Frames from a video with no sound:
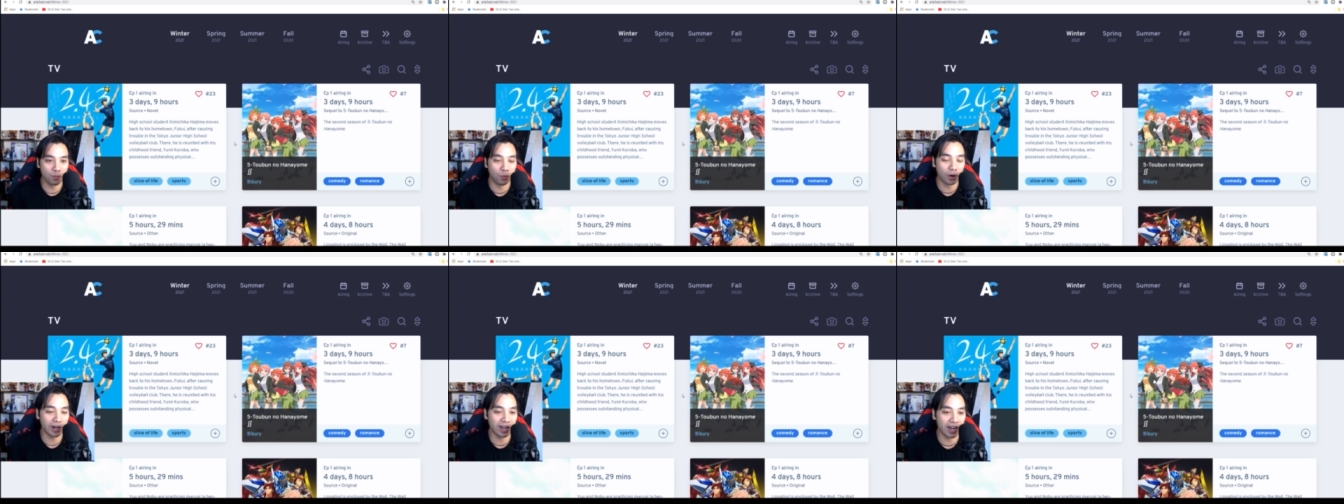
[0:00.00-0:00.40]

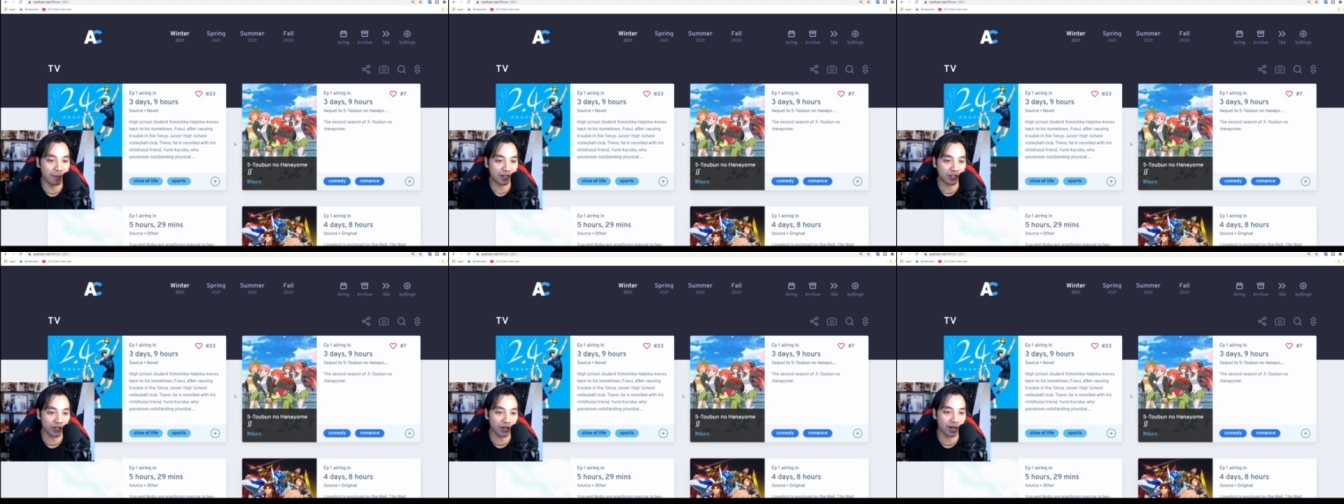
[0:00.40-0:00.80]
what I'm
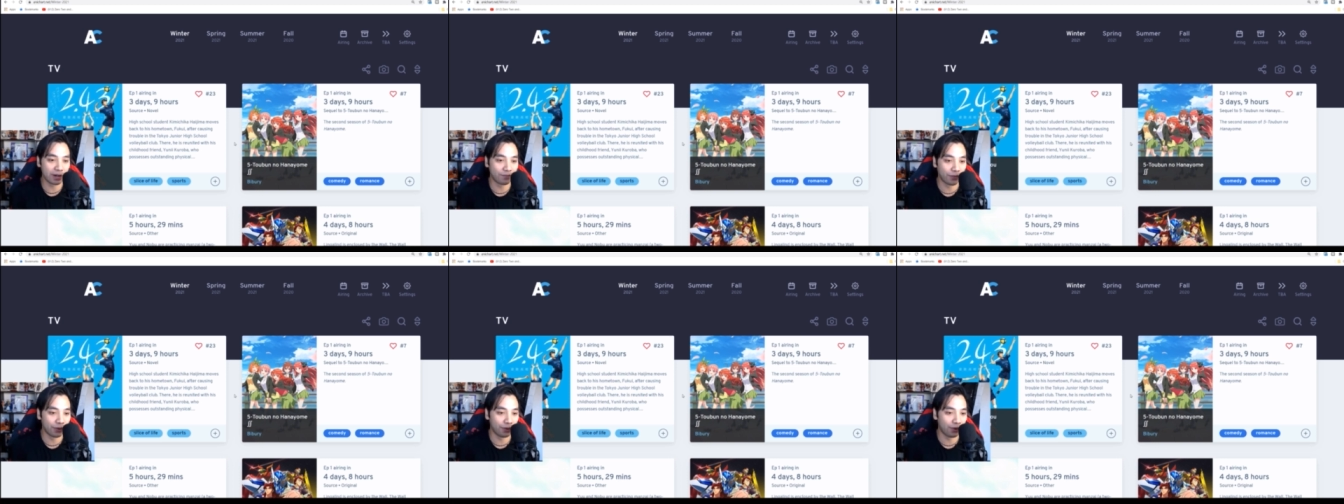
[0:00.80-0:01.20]
excited
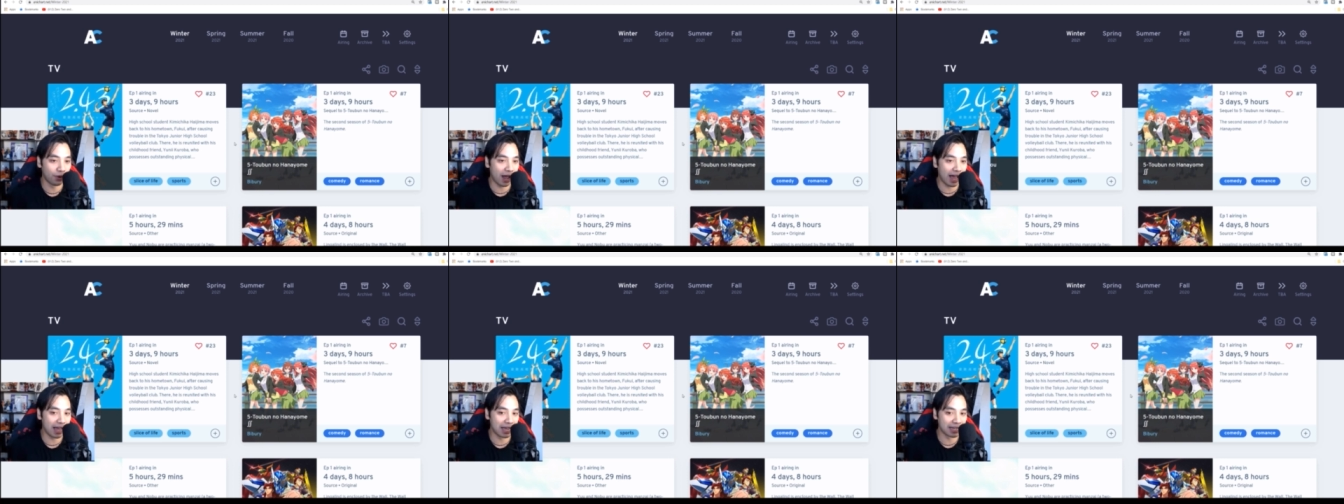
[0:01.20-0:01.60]

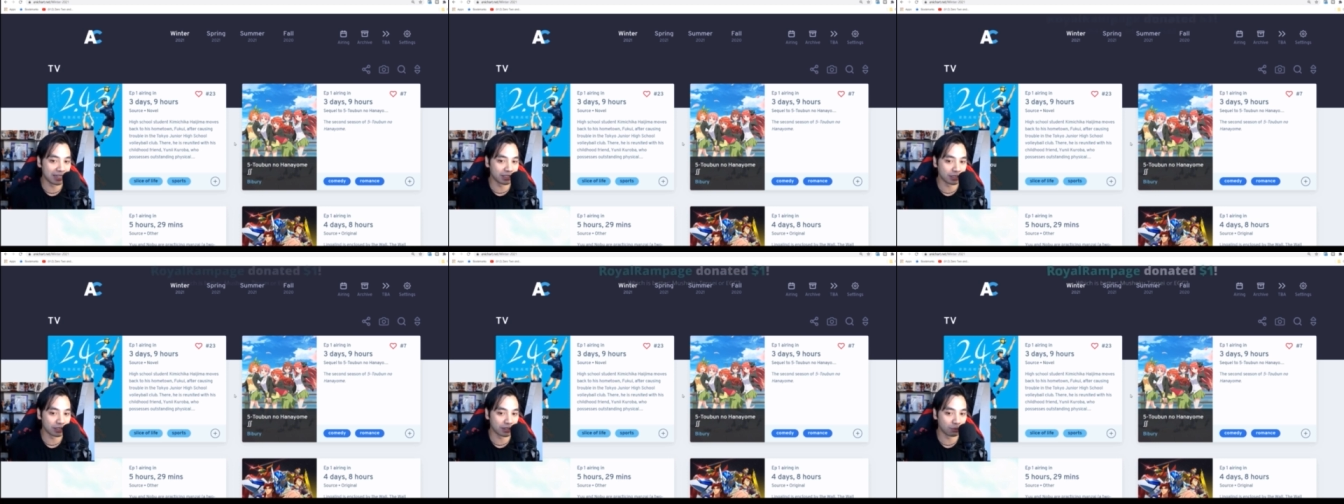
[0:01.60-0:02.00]
for
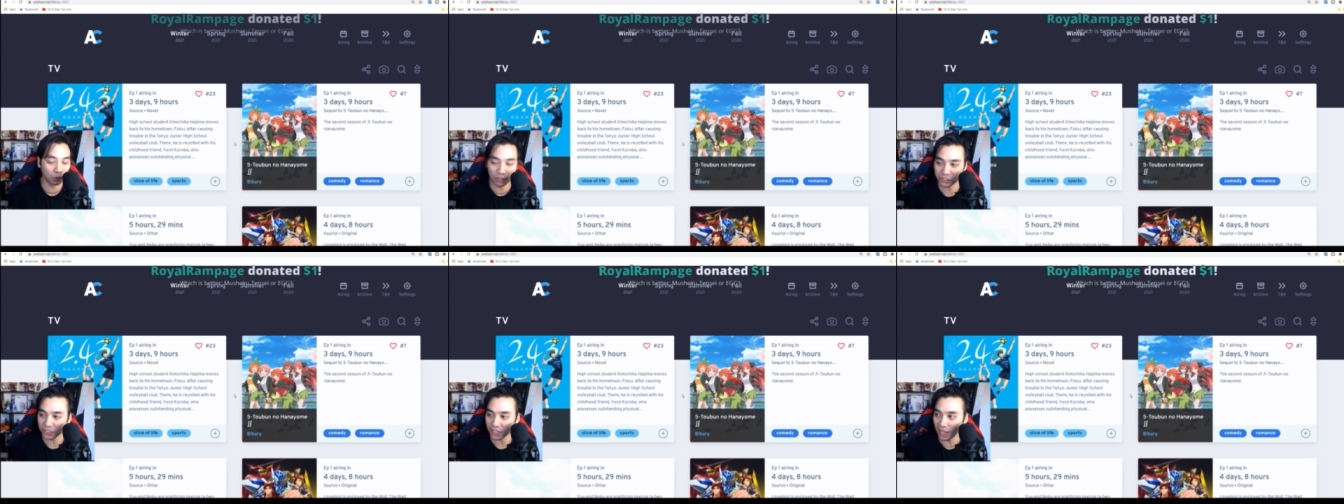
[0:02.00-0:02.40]
and
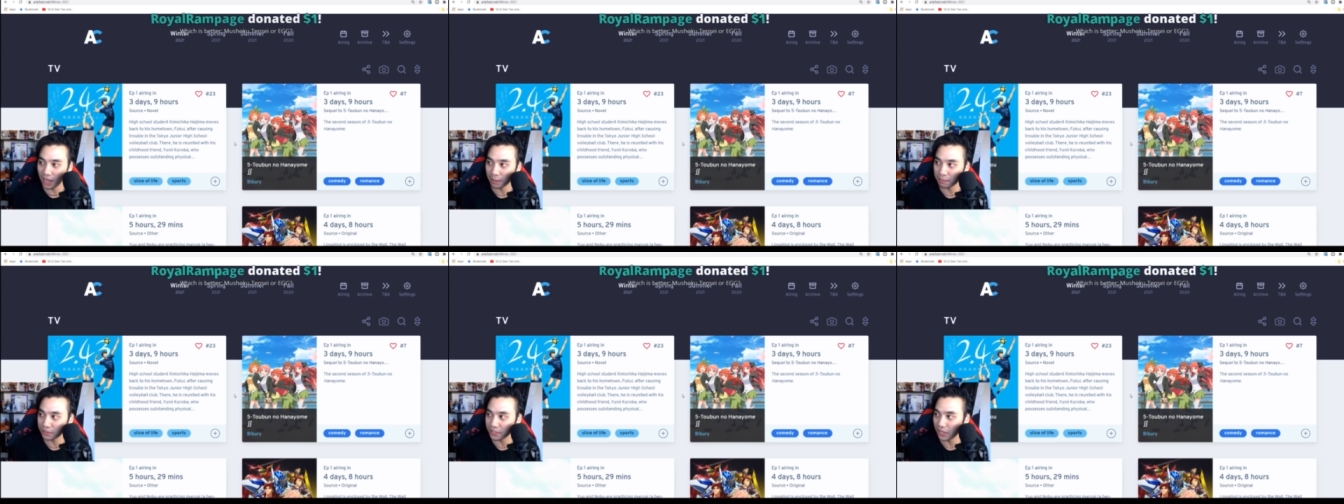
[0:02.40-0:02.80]
what
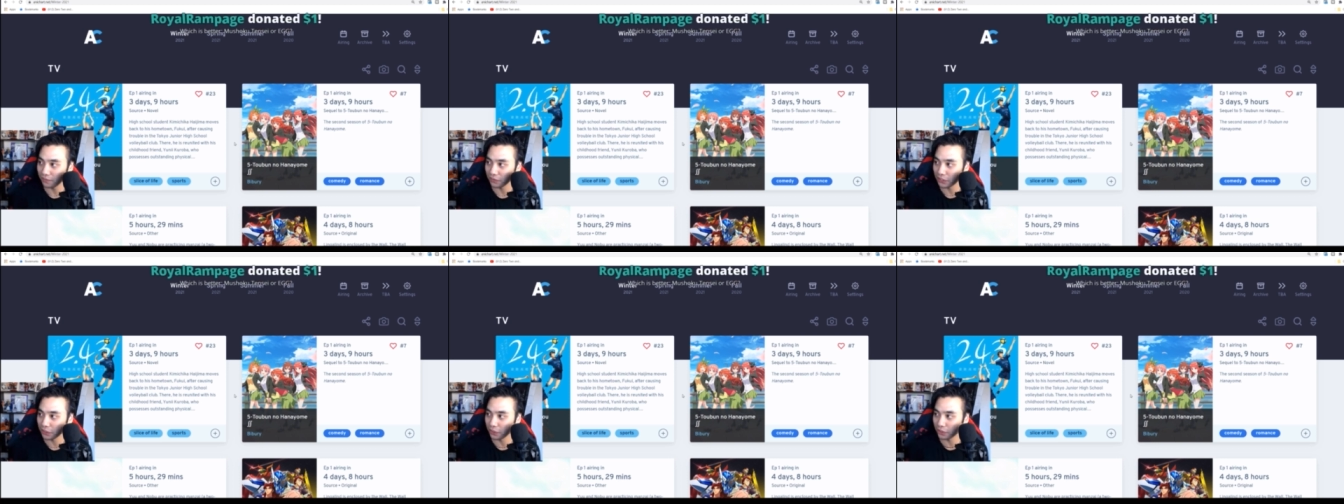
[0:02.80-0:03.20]
I'm
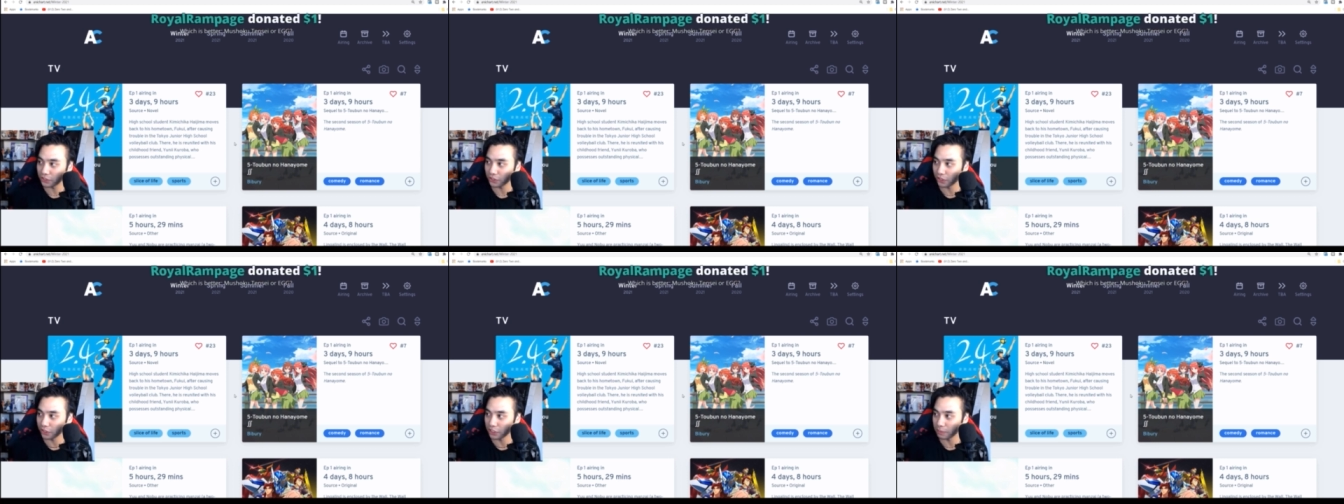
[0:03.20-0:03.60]
definitely
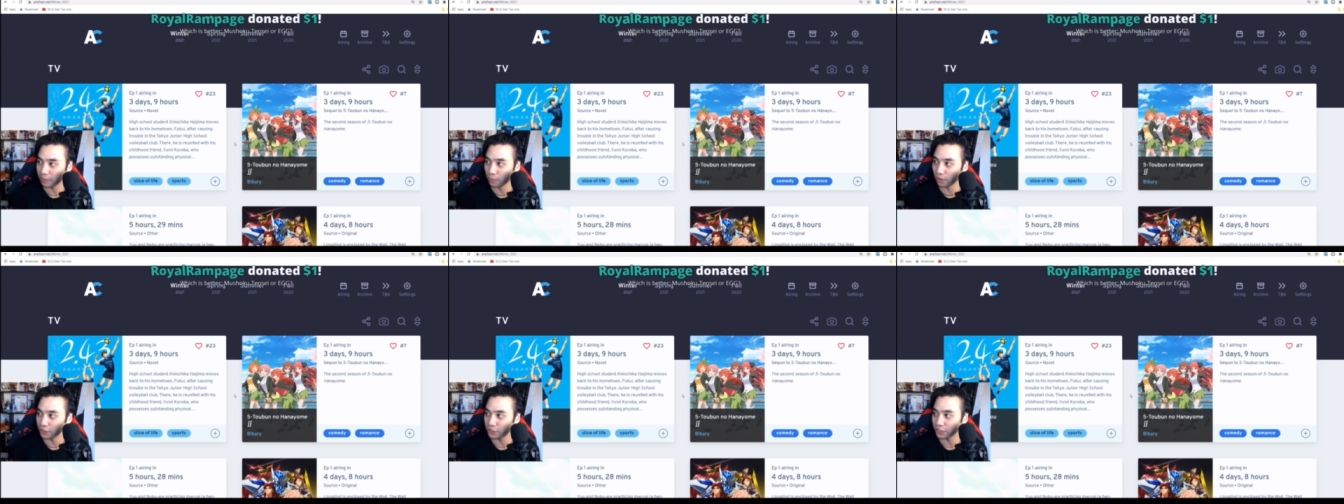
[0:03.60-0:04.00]
not going to be
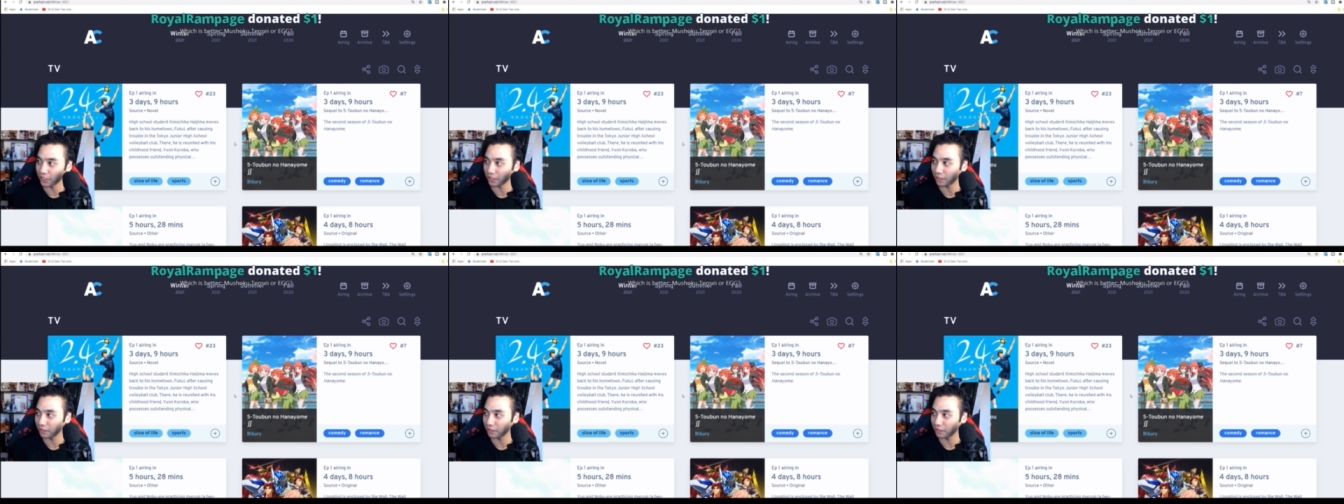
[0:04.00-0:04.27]
watching.